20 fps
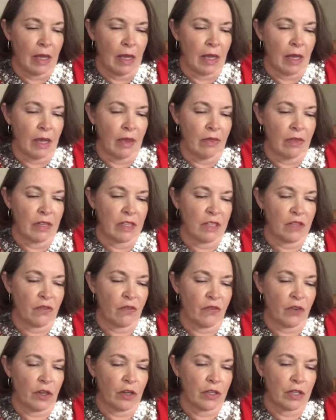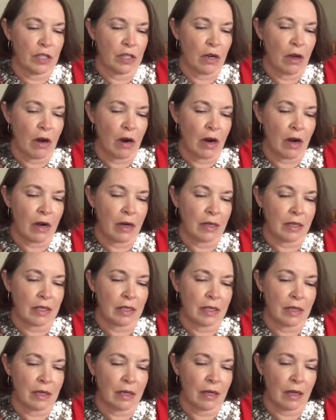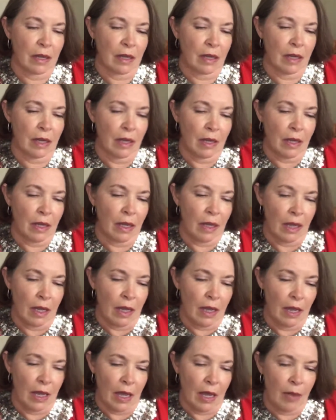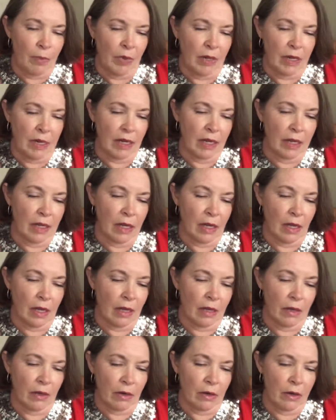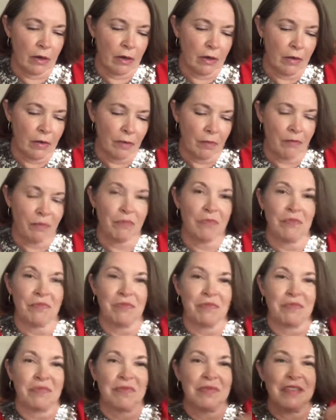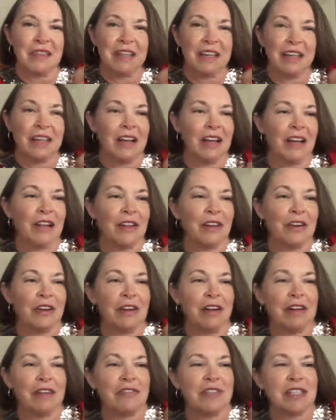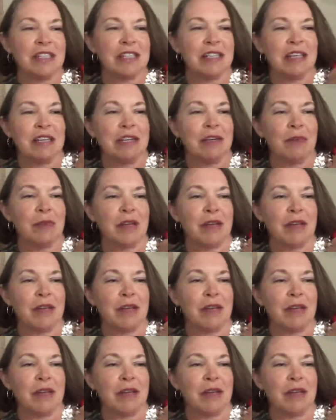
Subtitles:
And this first heart, I'm going to color the color of cinnamon.